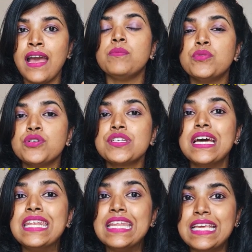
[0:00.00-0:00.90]
and put
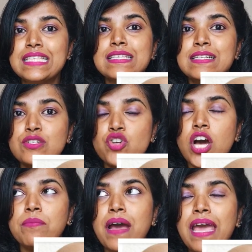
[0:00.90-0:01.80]
a nasal
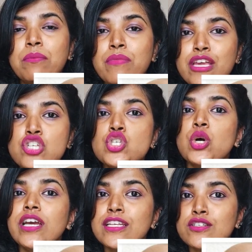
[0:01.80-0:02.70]
drop, and make
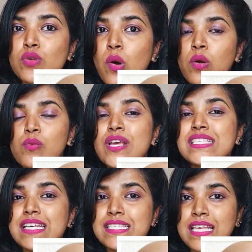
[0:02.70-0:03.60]
sure it is
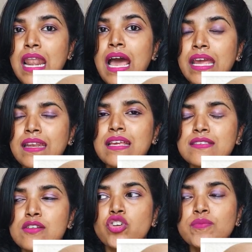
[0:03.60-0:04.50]
always a saline
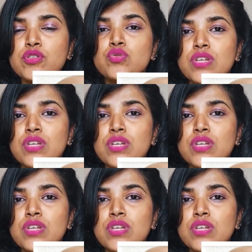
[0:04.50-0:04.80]
nasal drops.